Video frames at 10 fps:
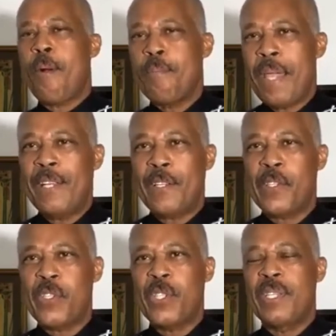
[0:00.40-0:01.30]

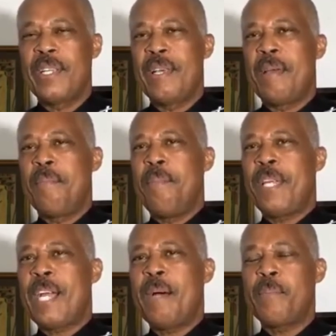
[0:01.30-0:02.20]
Barbados
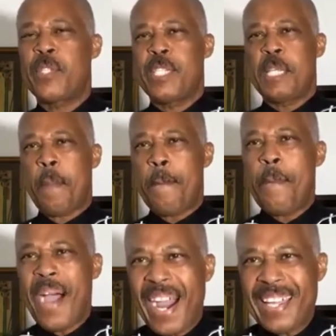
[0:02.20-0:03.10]
becomes
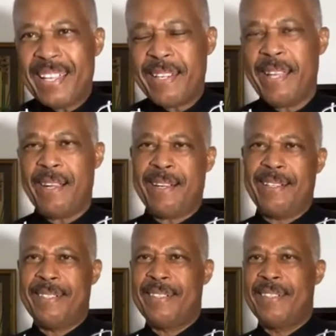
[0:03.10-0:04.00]
the
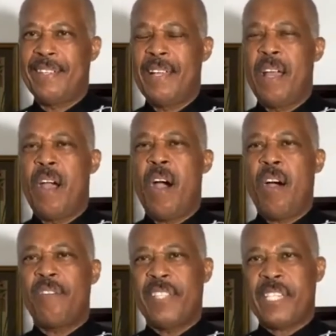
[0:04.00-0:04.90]
pioneer
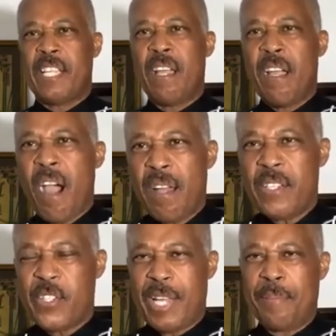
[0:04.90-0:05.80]
of this
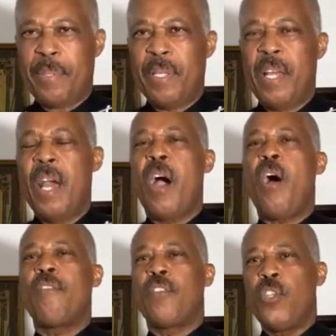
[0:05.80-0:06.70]
concept
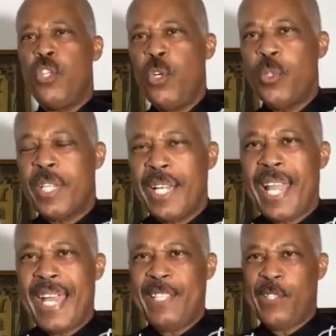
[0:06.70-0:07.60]
of
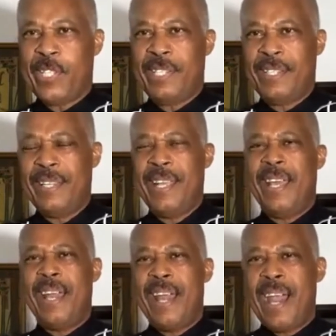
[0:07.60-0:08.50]
utilizing
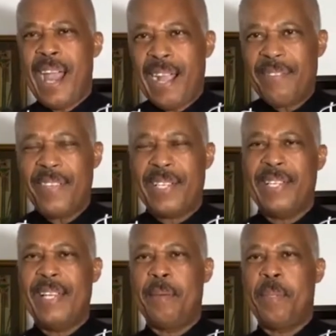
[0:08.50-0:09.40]

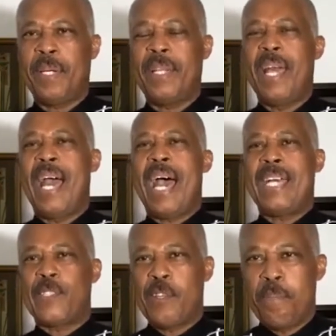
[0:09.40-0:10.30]
African labor
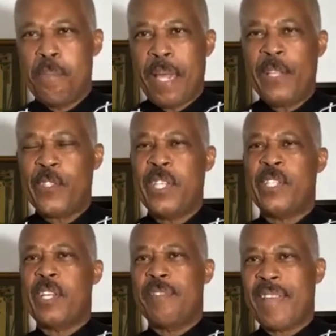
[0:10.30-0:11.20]
as the
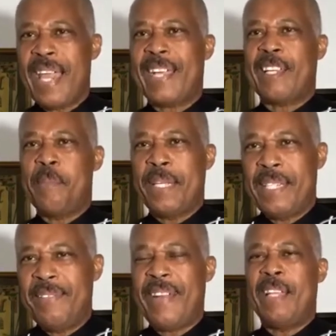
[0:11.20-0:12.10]
basis of
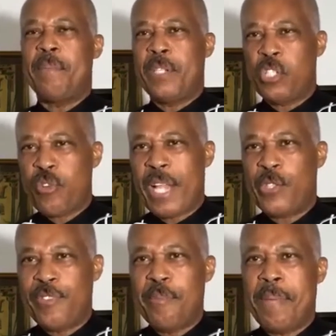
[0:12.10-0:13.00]
economic development
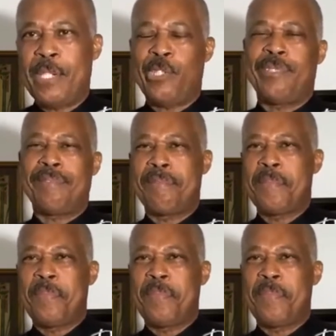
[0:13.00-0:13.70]
transformation.